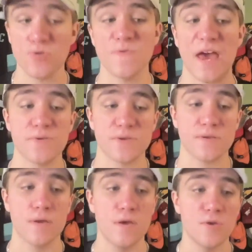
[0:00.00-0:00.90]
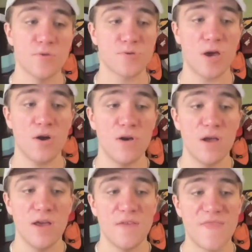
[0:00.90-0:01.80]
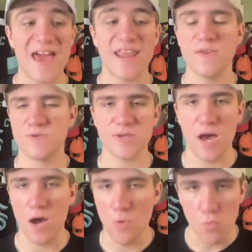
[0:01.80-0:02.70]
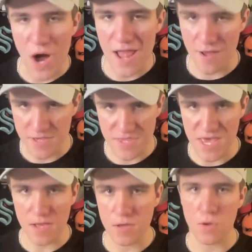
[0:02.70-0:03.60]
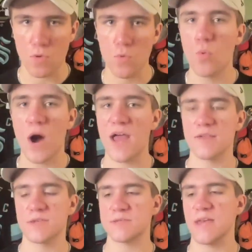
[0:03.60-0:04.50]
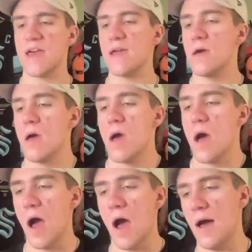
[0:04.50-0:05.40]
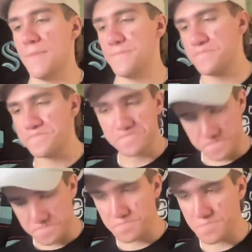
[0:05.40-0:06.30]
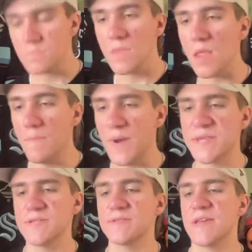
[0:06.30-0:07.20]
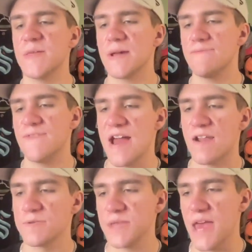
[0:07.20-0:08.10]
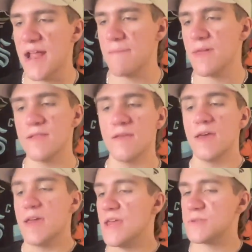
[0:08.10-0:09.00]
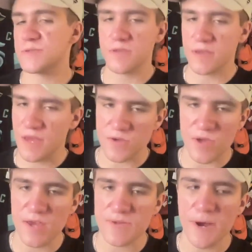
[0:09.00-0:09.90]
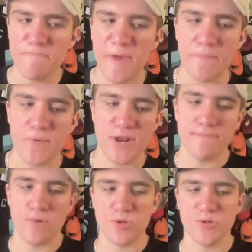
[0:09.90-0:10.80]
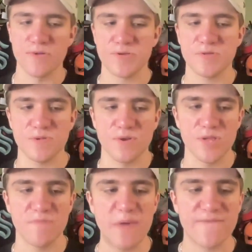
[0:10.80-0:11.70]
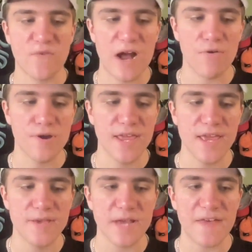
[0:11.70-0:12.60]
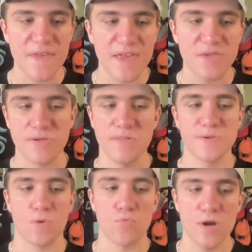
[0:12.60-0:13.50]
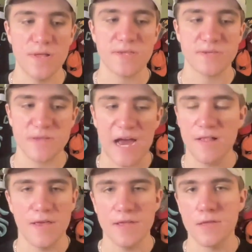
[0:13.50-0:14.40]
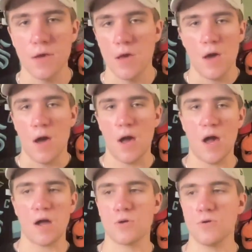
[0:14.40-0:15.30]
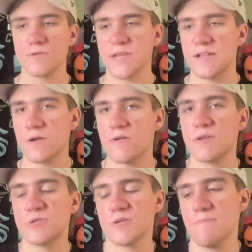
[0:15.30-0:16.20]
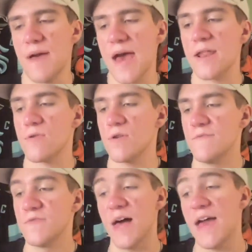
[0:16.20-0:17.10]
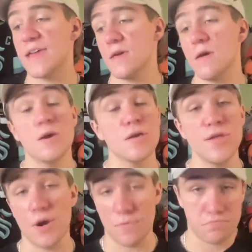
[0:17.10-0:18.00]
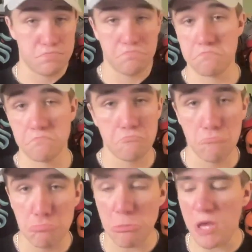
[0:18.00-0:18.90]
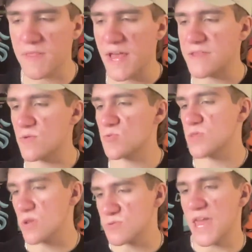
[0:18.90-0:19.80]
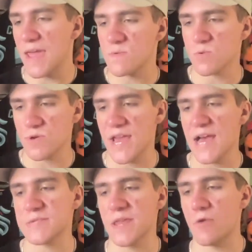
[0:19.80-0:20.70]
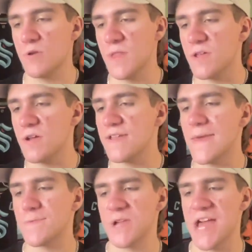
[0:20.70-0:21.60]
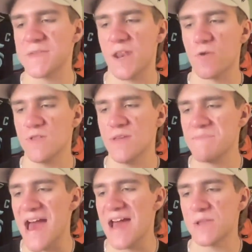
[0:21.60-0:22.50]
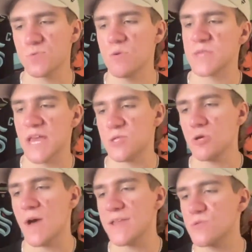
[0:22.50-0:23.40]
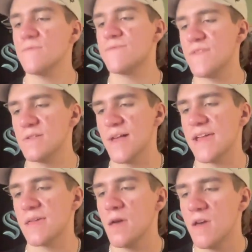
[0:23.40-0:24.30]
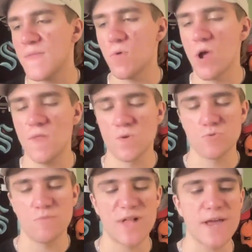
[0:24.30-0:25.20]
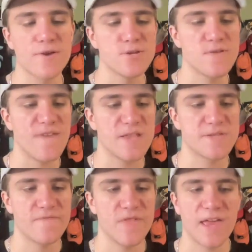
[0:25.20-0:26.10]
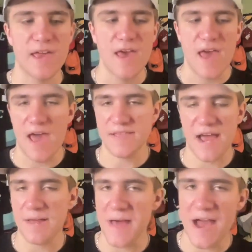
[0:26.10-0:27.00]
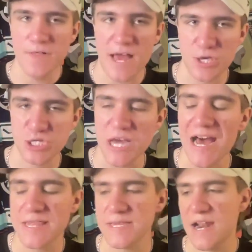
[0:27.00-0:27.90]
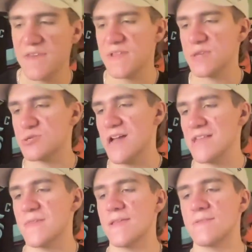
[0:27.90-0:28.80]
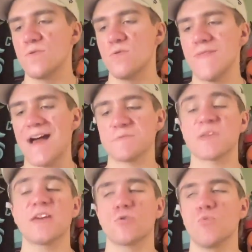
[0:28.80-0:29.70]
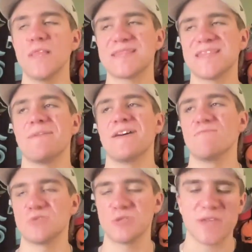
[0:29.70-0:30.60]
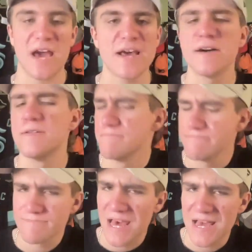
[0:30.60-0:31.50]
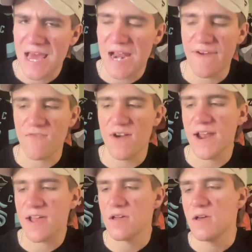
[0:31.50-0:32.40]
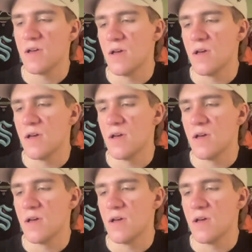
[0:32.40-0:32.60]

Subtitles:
2000. So that is wild to think, wild to say. But he's in the Stanley Cup Finals. And, I mean, his on-paper numbers don't speak for how good he is. I think he still is a really solid goaltender. It's just a matter of, like, you know, like there's games where he has that are really good, games where he has that are really bad. And as well as that, too, I do feel like the Oilers will play good defensively and not allow a lot of shots. And I think the shots that they do allow, Skinner will let them in, which is kind of ironic.